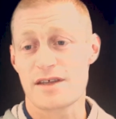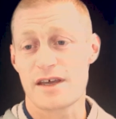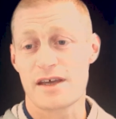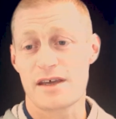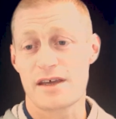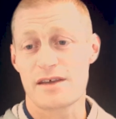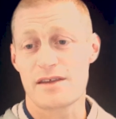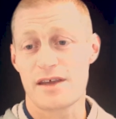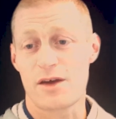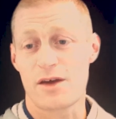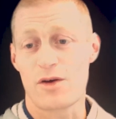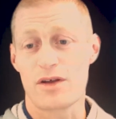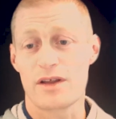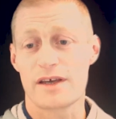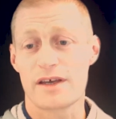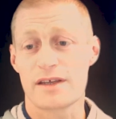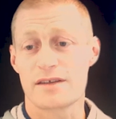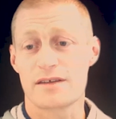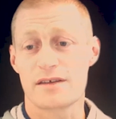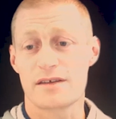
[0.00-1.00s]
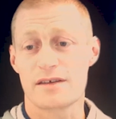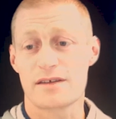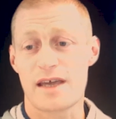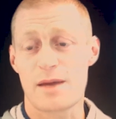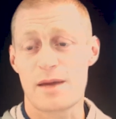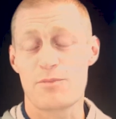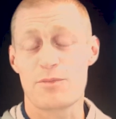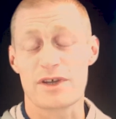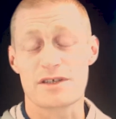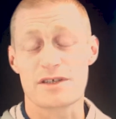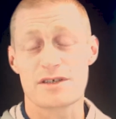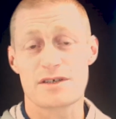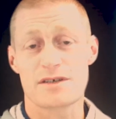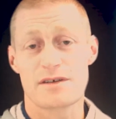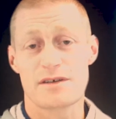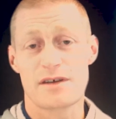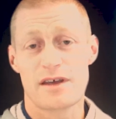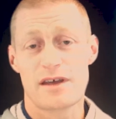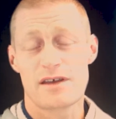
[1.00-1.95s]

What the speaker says: they all had templates.